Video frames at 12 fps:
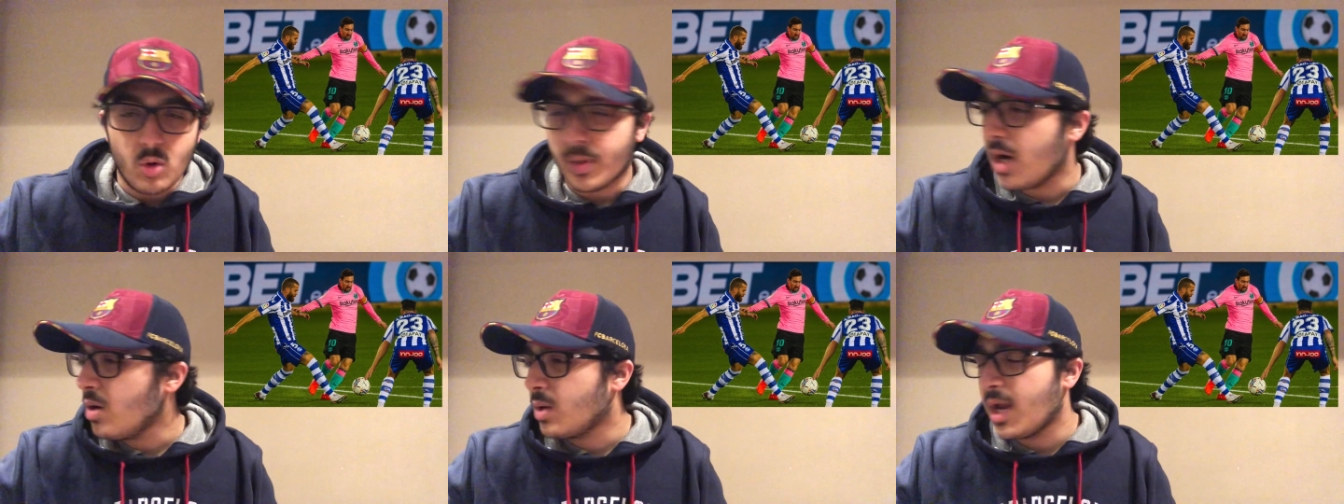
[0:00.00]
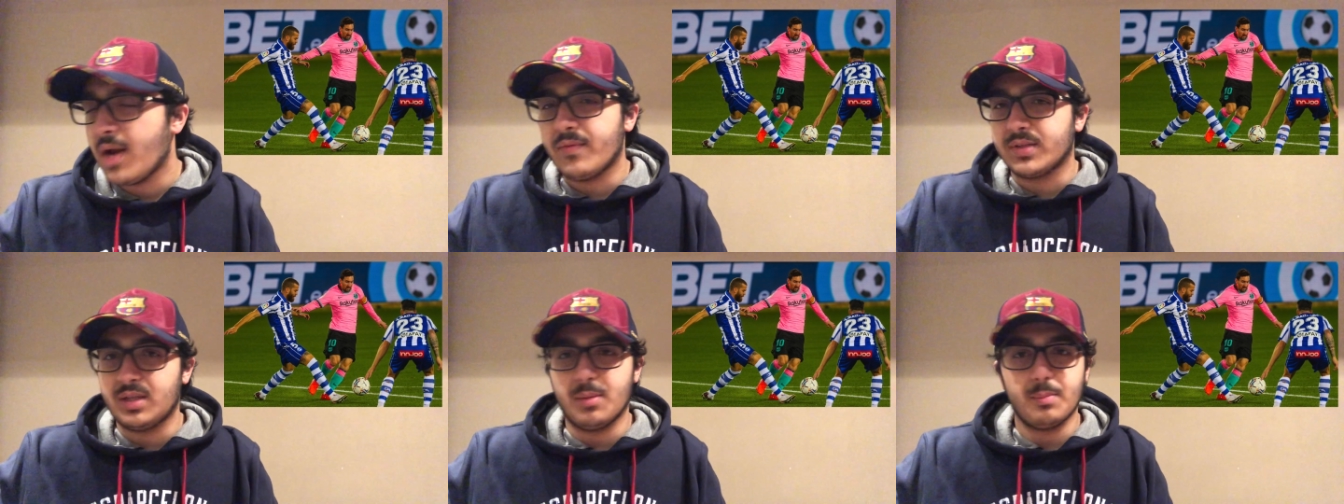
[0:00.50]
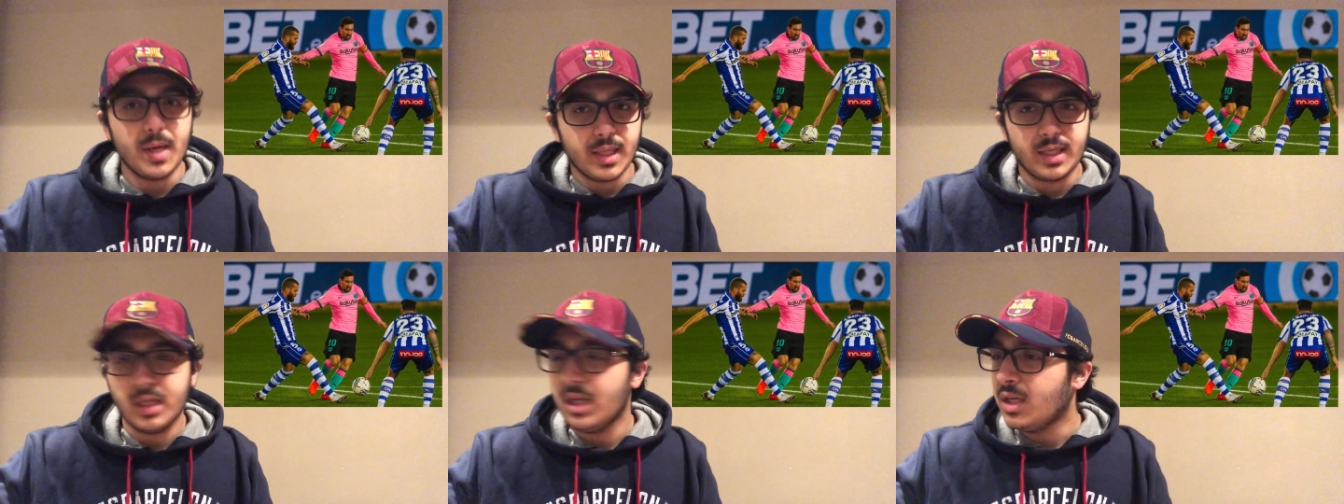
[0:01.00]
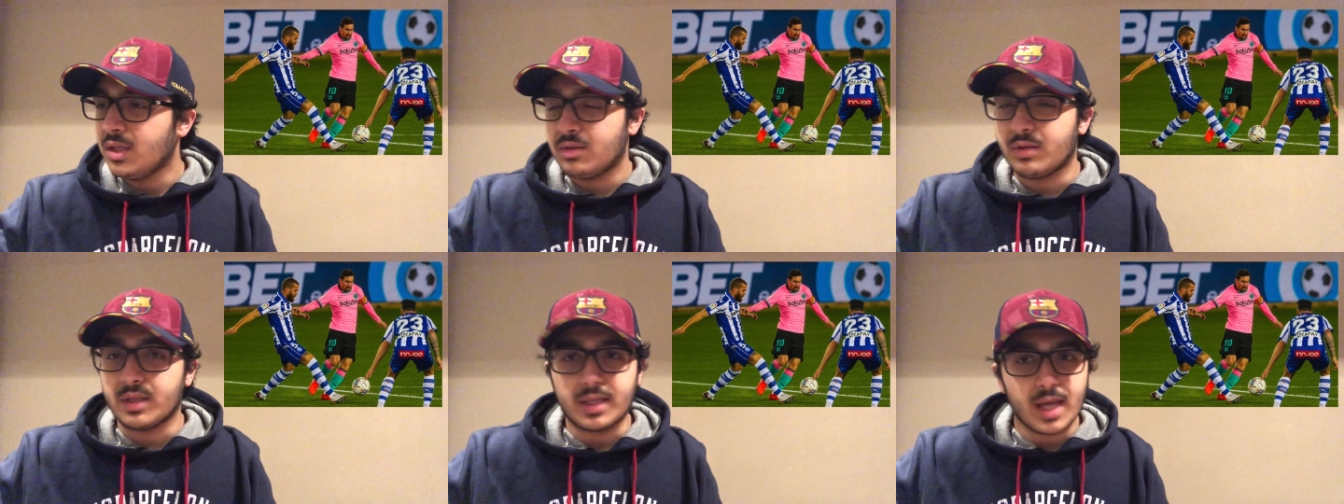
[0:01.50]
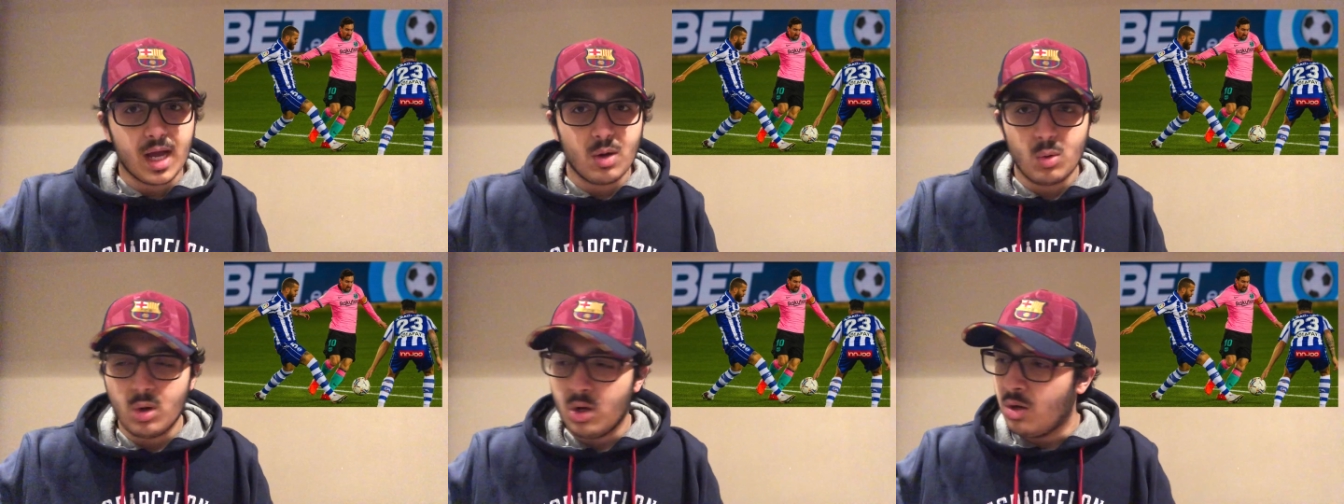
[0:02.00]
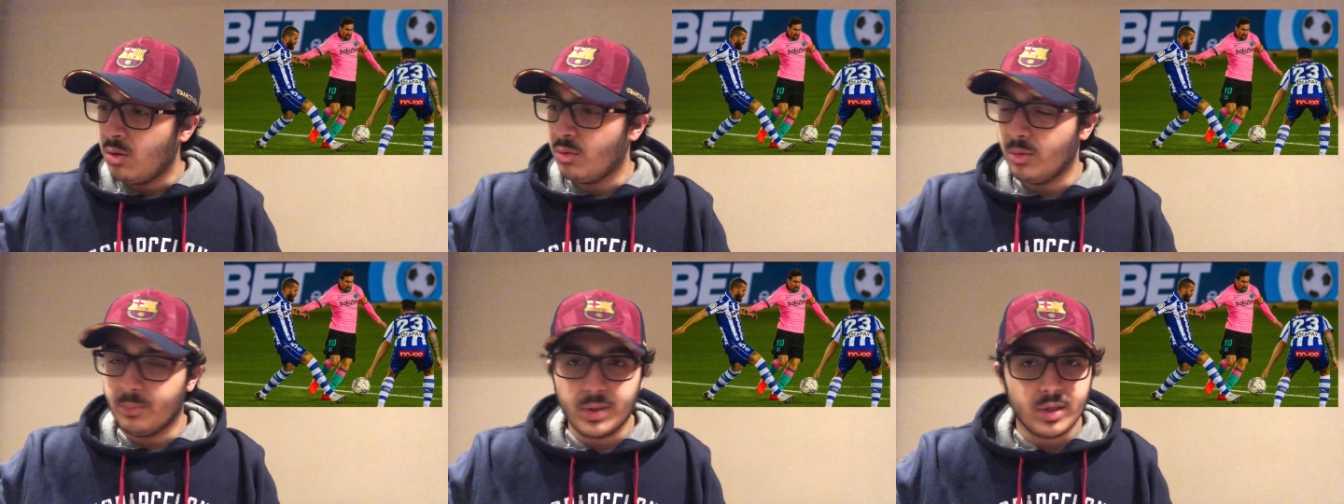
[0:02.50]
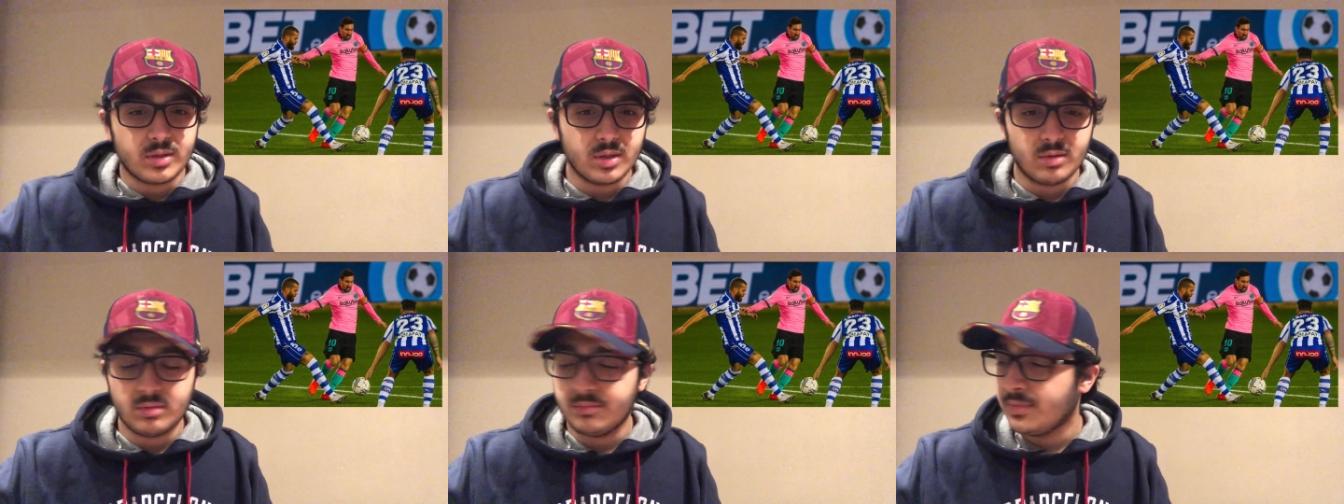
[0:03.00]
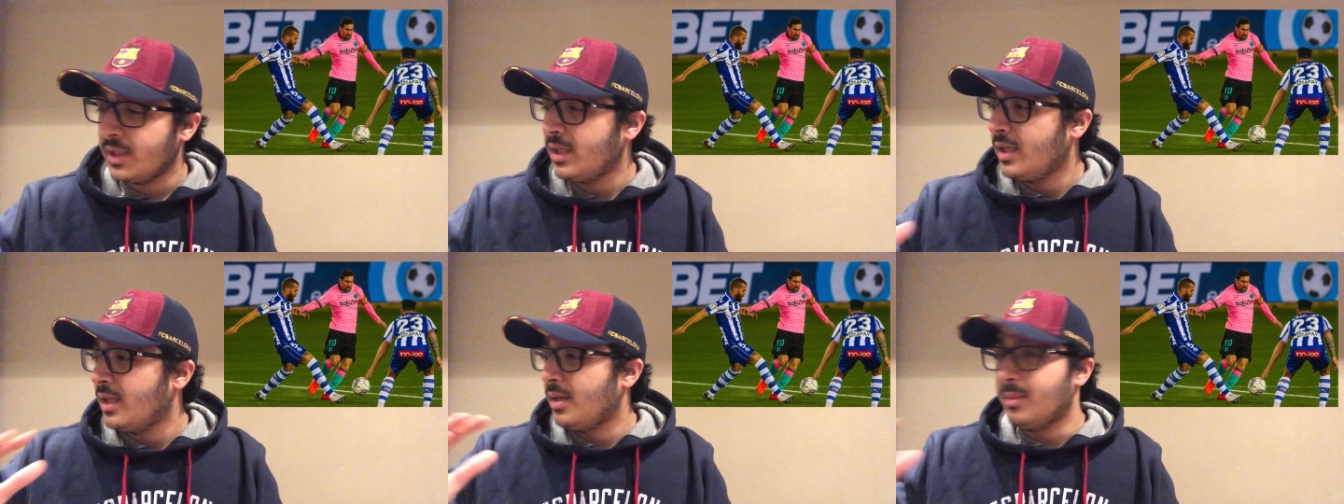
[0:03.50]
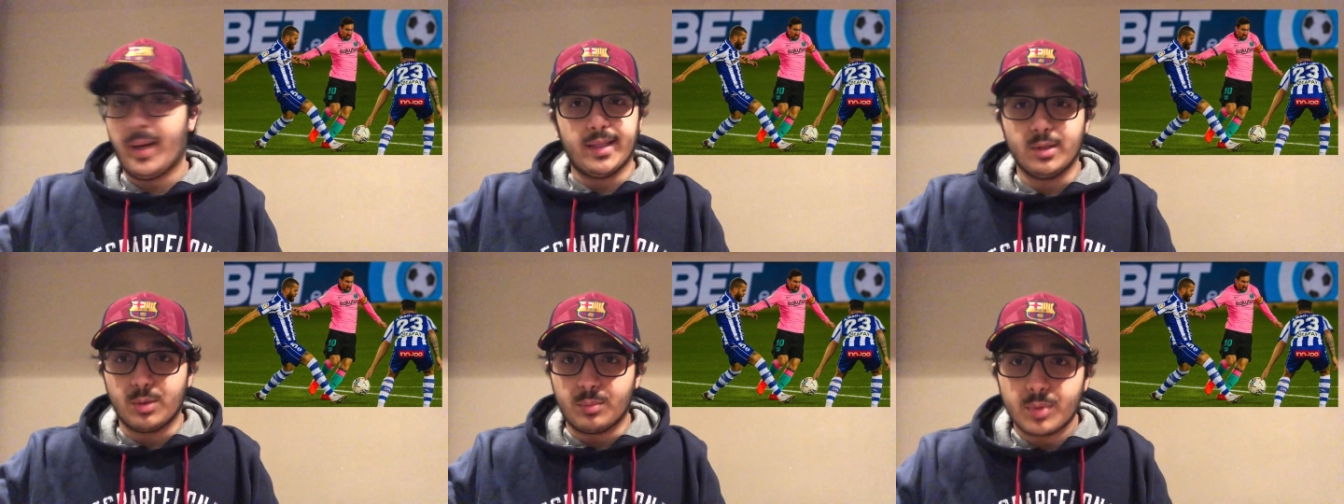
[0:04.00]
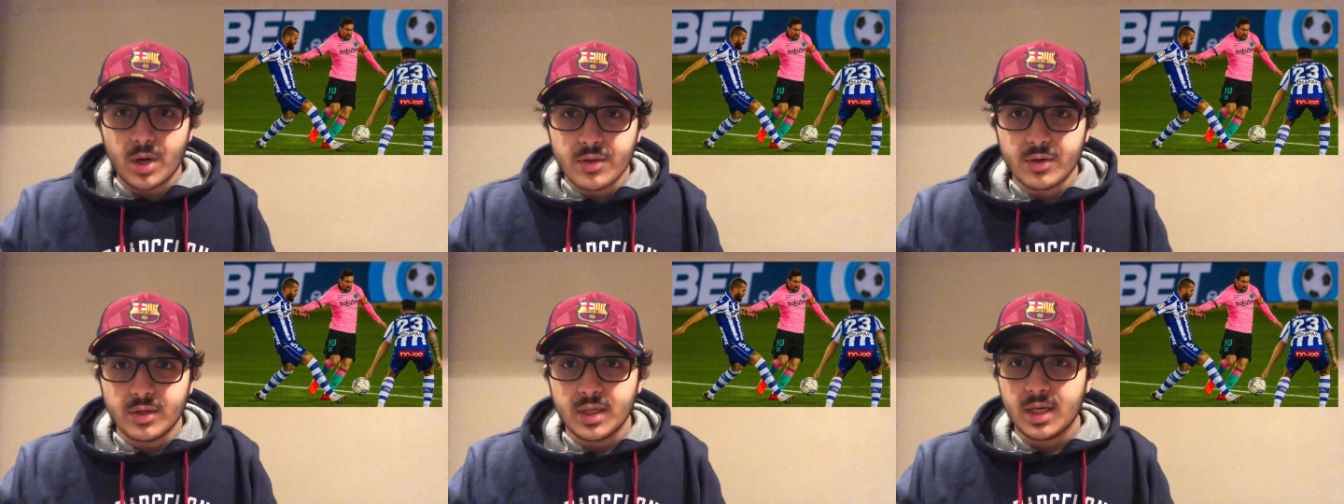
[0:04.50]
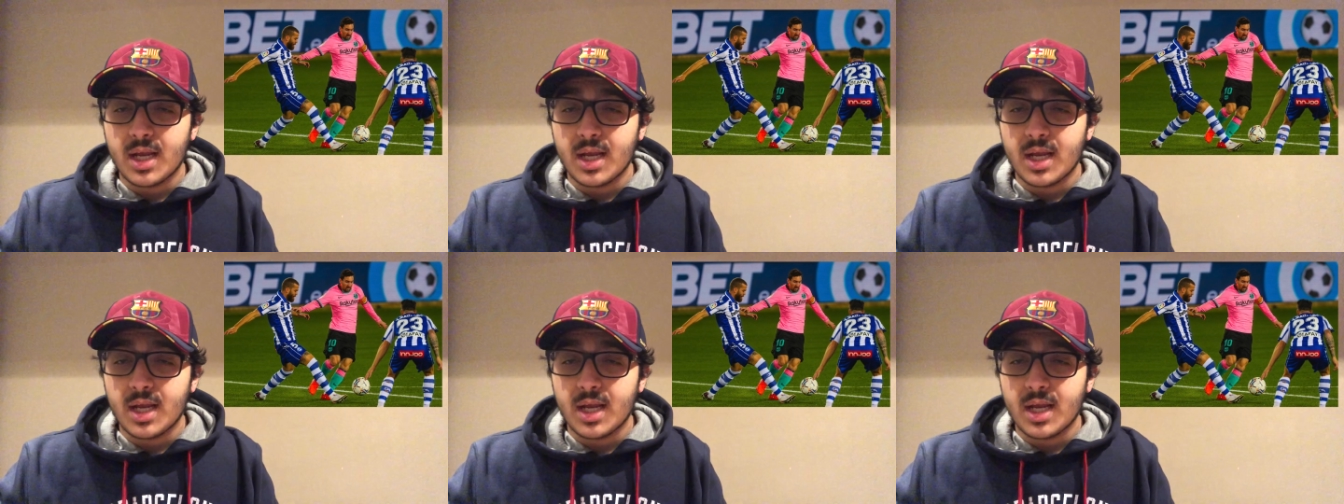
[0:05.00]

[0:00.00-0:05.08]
I don't care if it's Dembele, Trincao, Roberto, my little brother.